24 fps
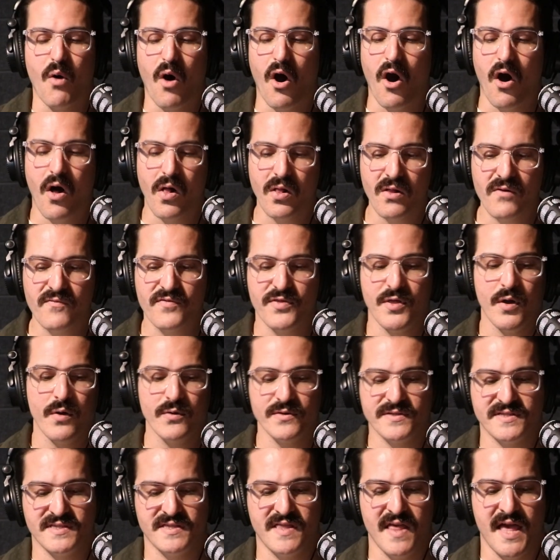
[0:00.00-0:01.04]
all of
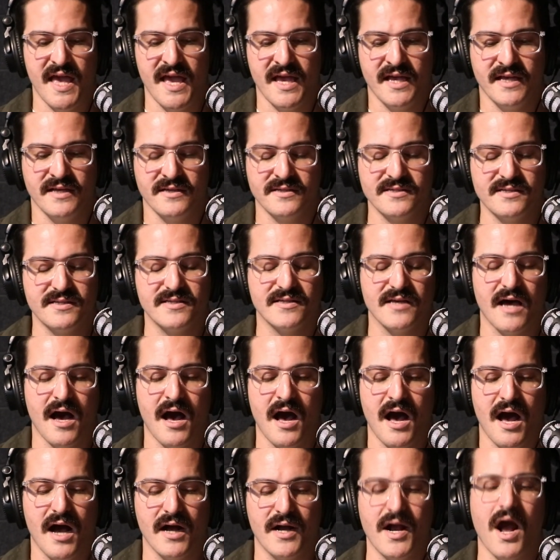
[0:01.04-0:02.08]
those things
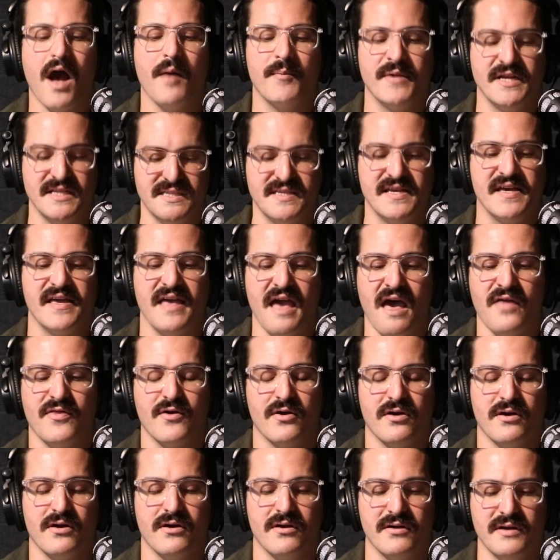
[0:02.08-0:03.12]
coming
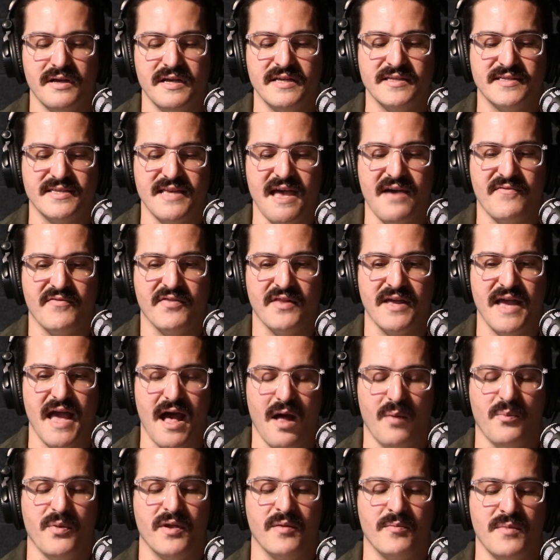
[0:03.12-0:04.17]
together is definitely
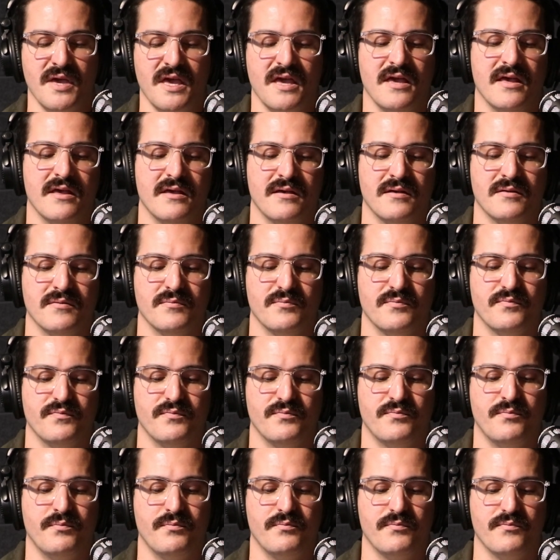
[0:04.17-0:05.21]
helping me
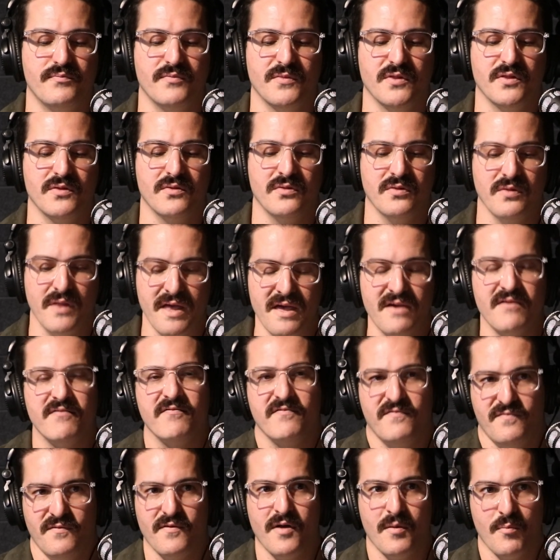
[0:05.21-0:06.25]

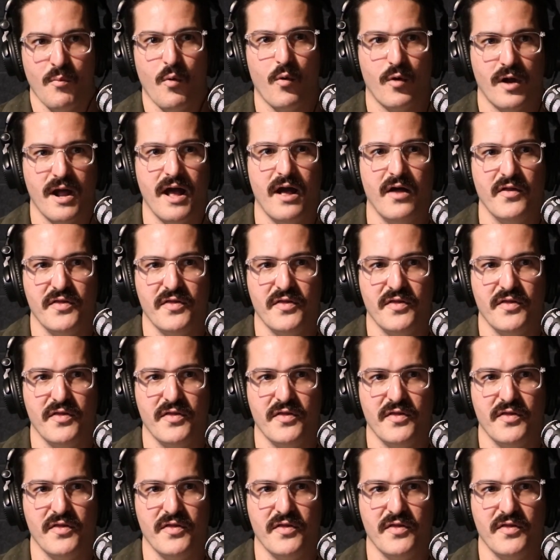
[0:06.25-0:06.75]
live a more healthy